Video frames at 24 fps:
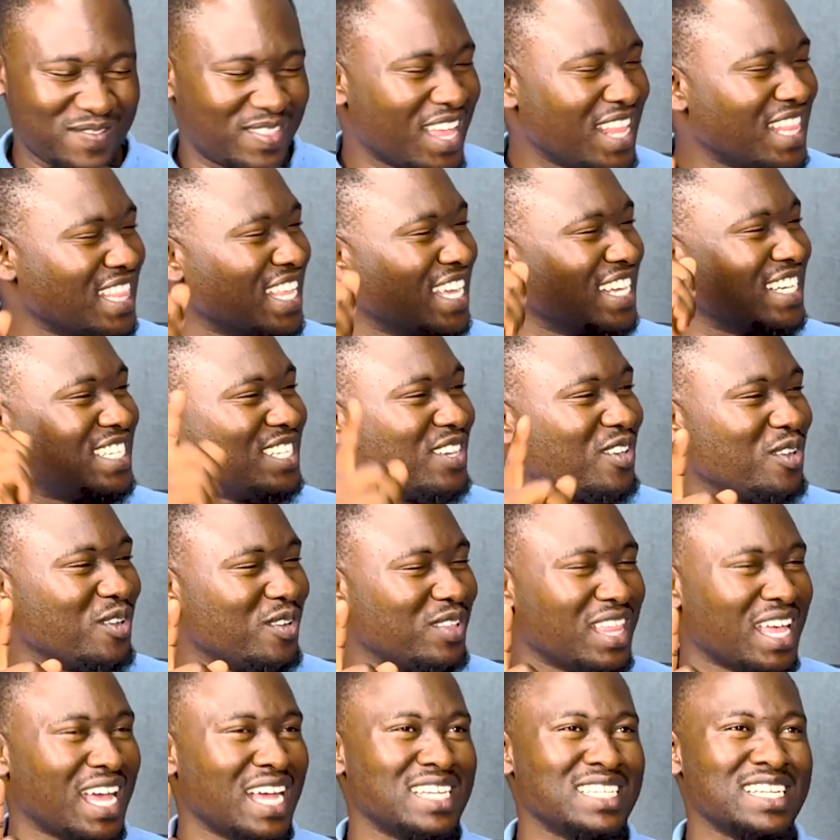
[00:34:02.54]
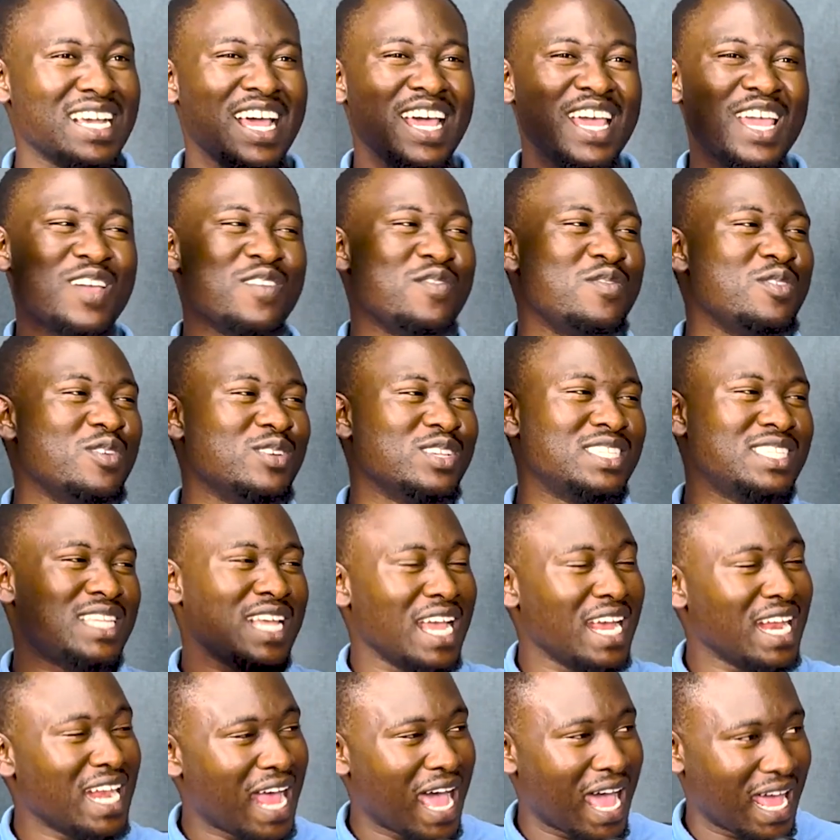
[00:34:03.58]
if then they tell you that if you're
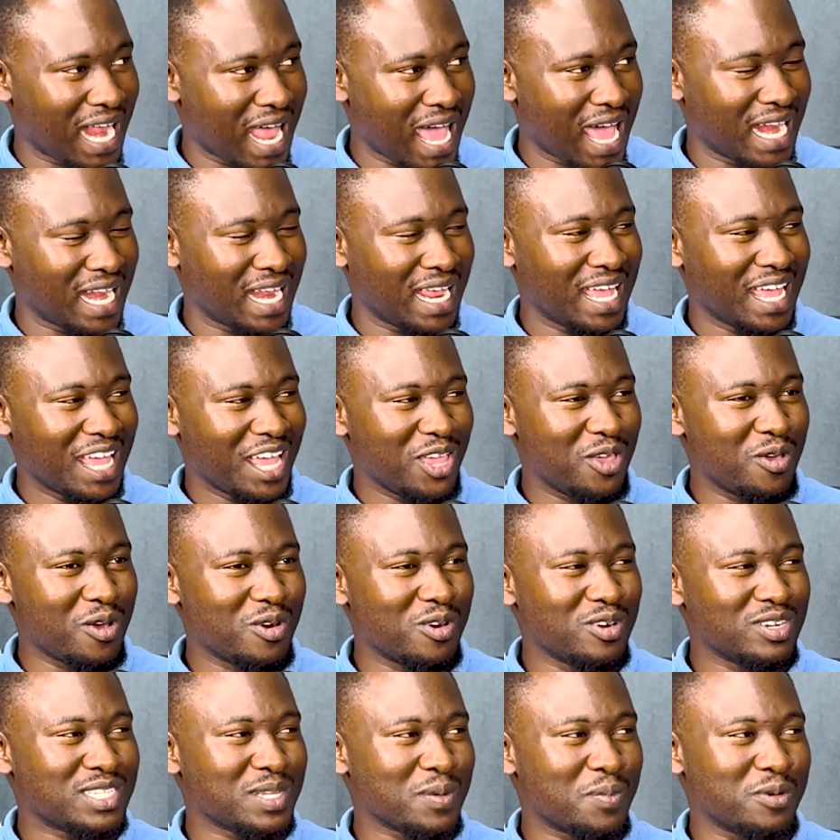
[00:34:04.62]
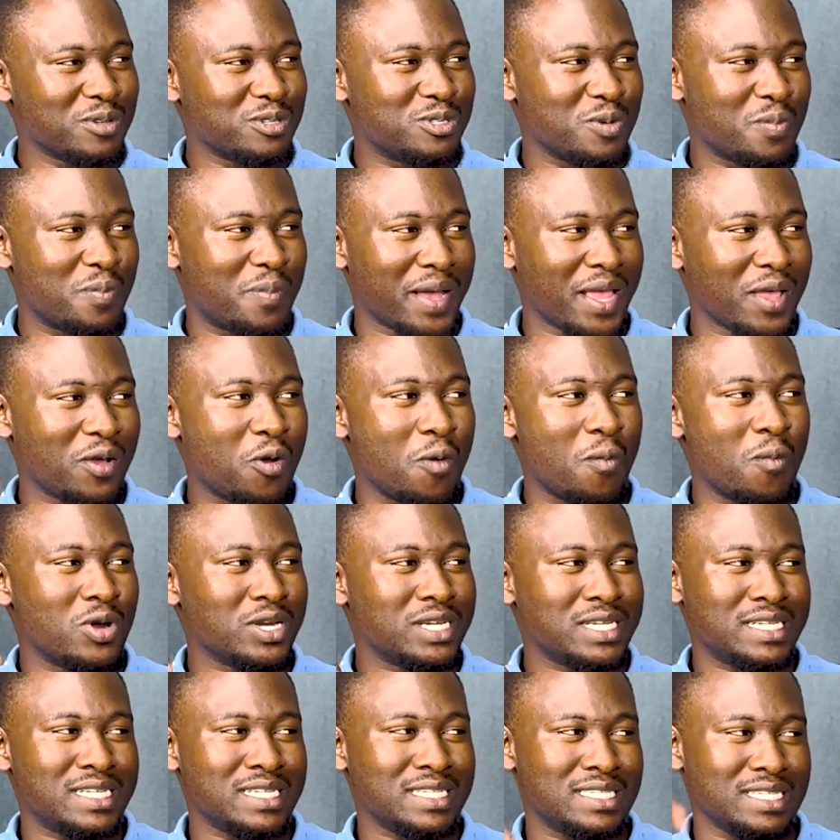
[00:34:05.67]
staying in Harare, you're not supposed to buy
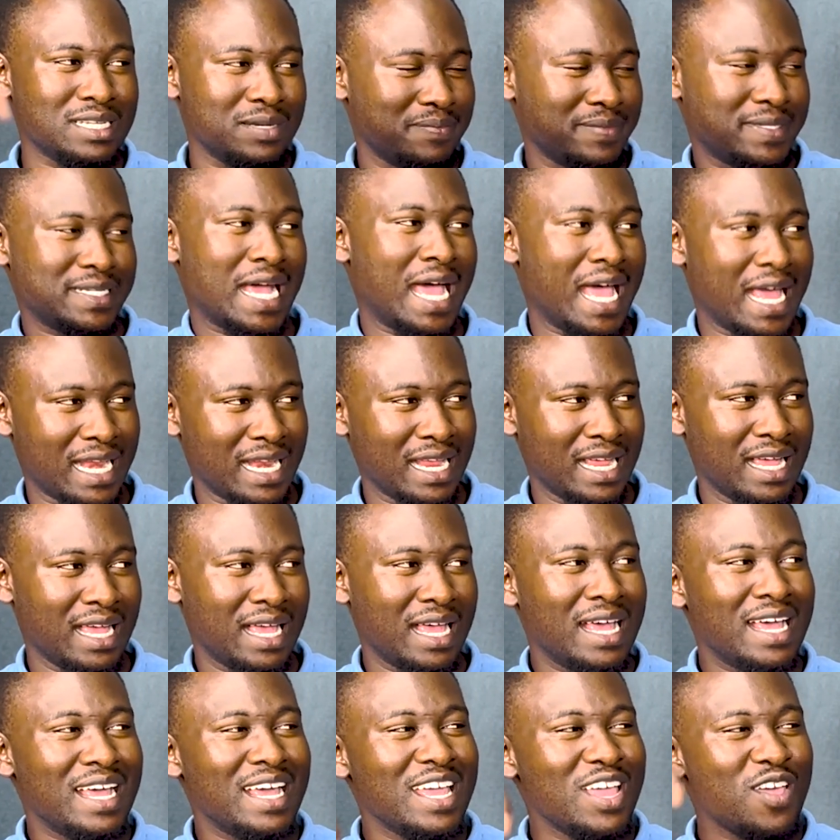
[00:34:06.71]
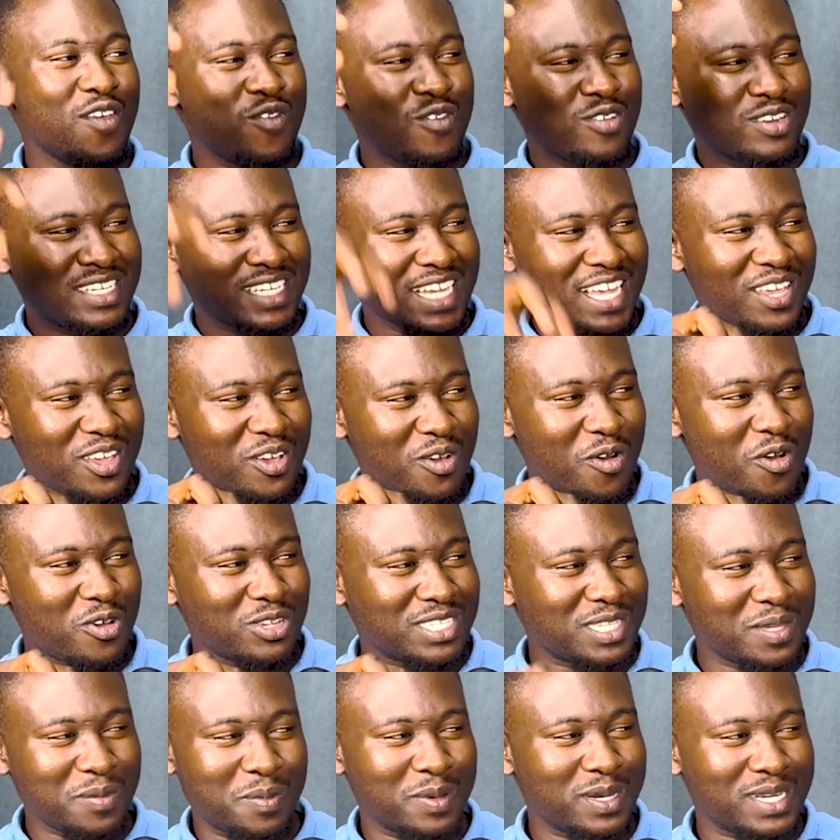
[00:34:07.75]
commodities in Mutare. If you take
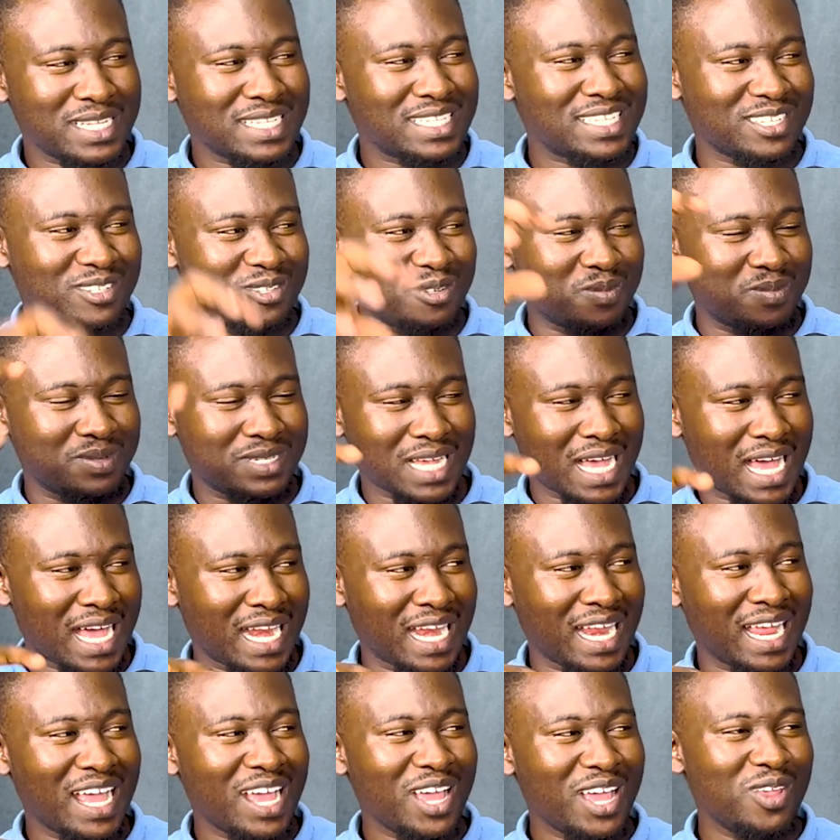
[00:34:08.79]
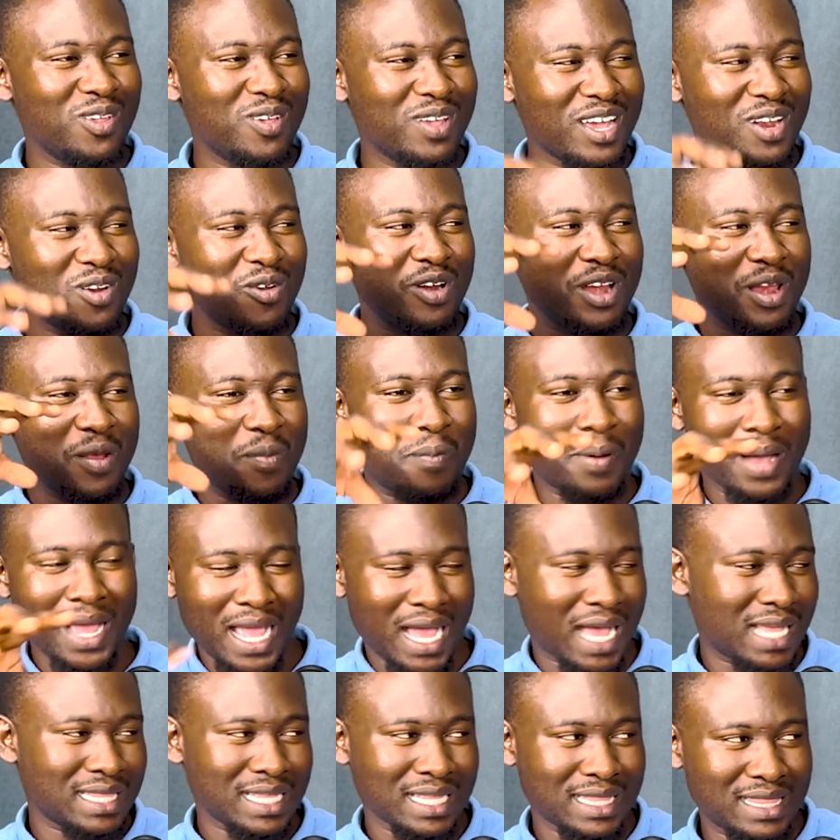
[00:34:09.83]
your CBDCs to Mutare, you can only
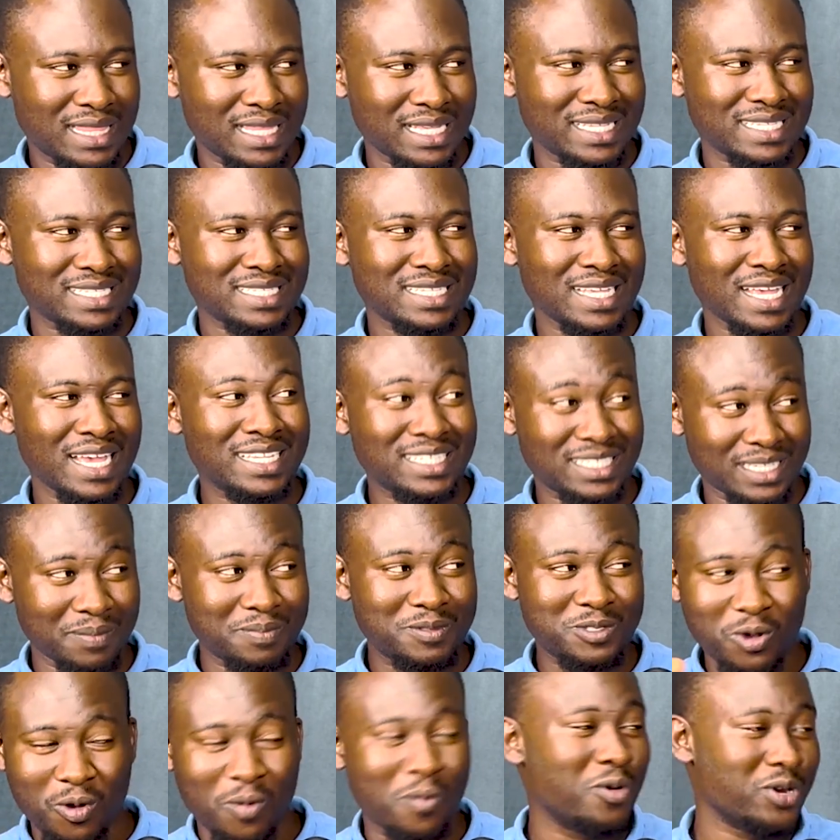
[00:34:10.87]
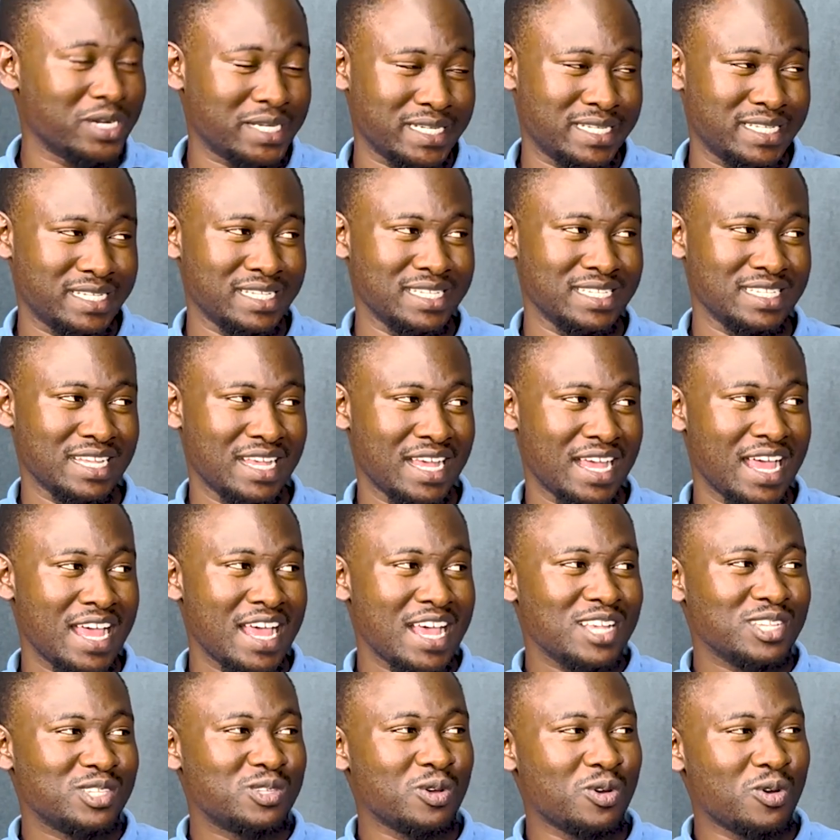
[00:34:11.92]
buy other things except commodities.
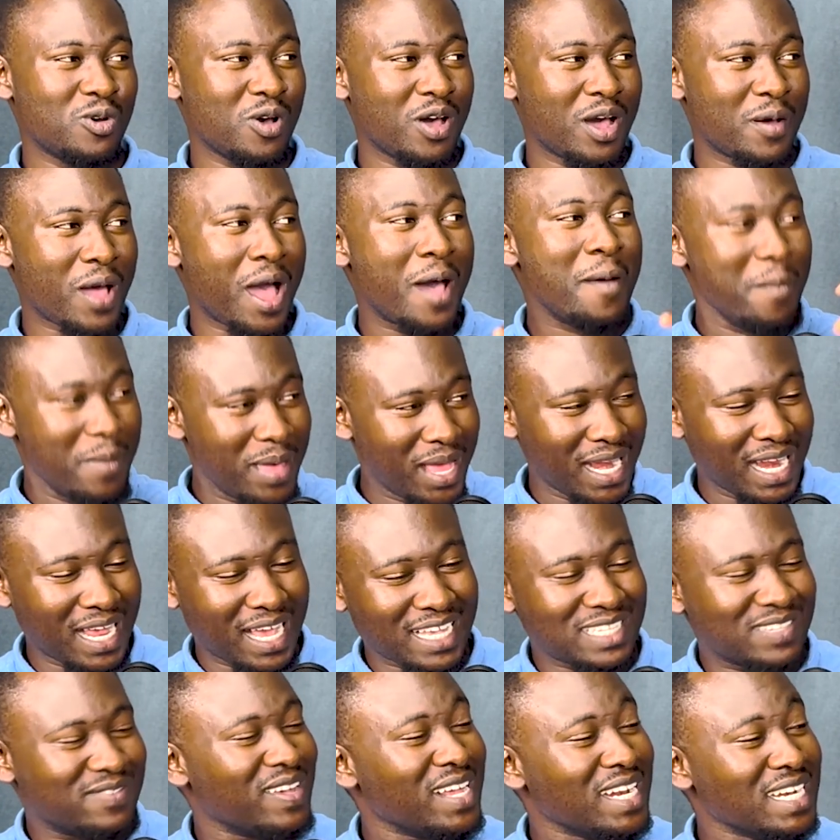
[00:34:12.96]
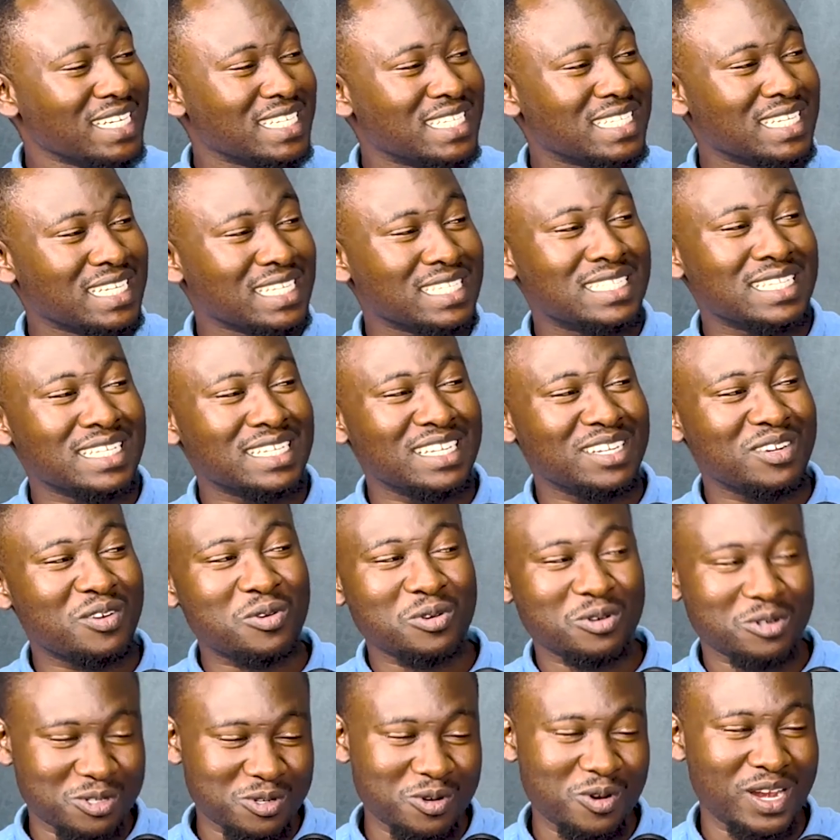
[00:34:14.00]
So America is very interested
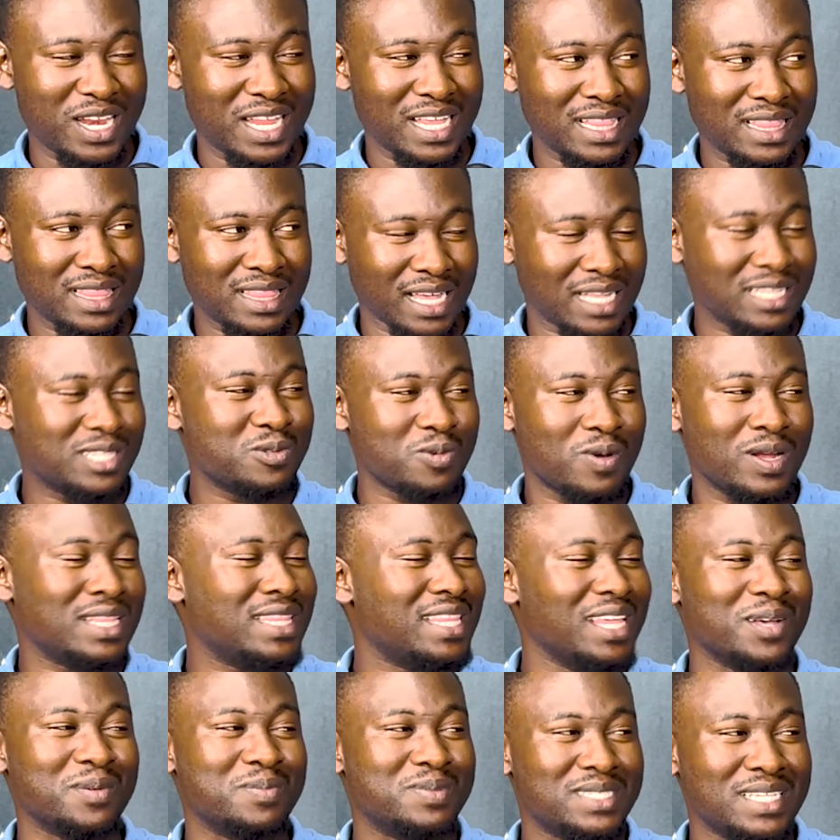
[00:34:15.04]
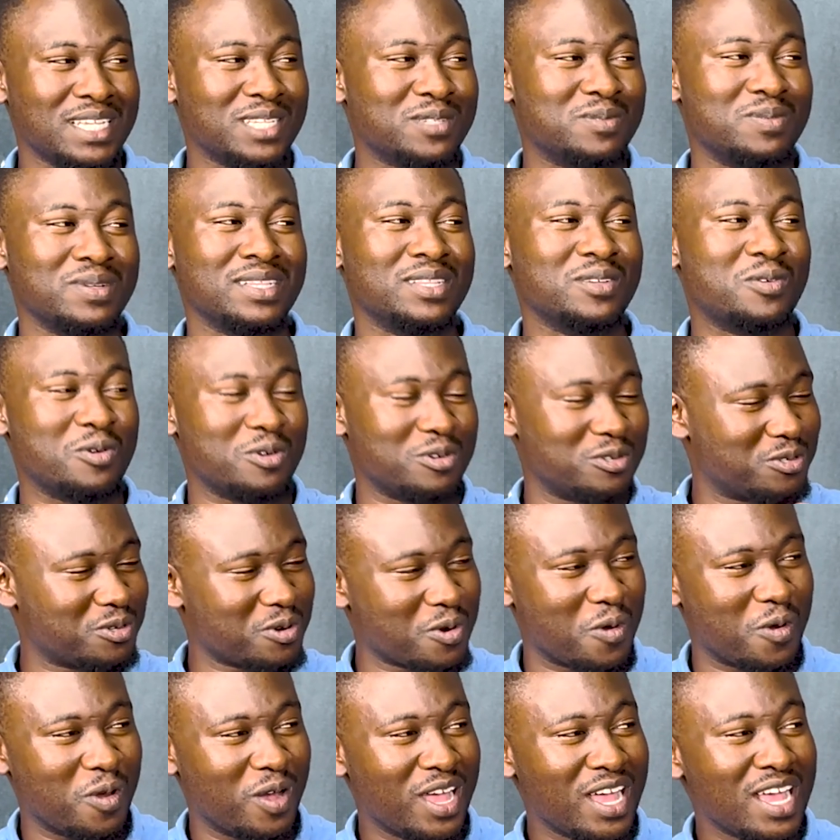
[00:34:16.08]
in controlling. That's what they're obsessed with,
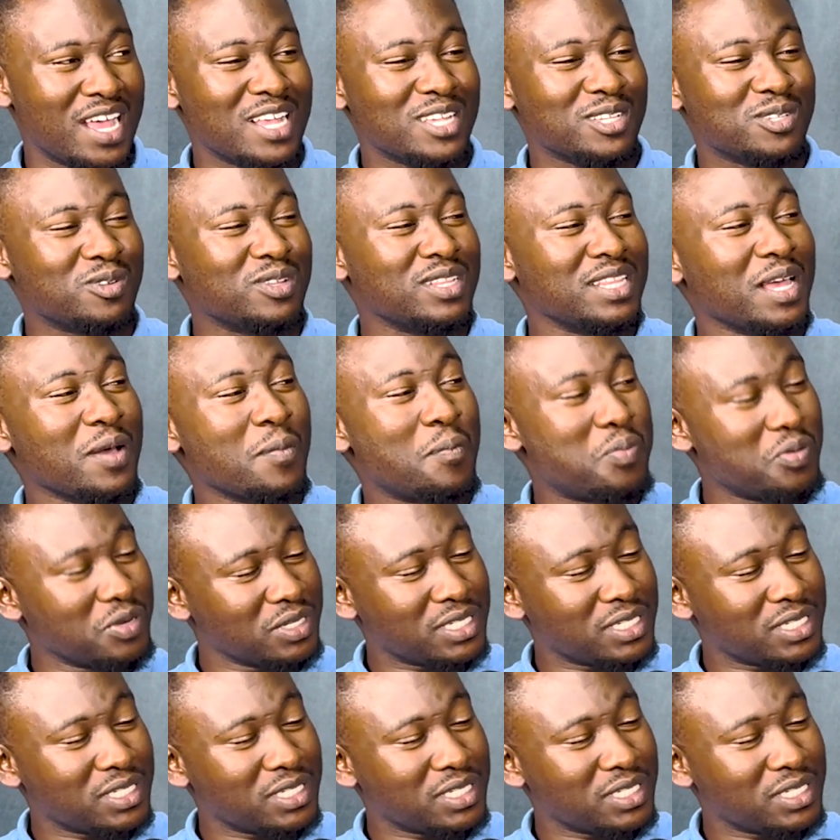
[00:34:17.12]
control. So they are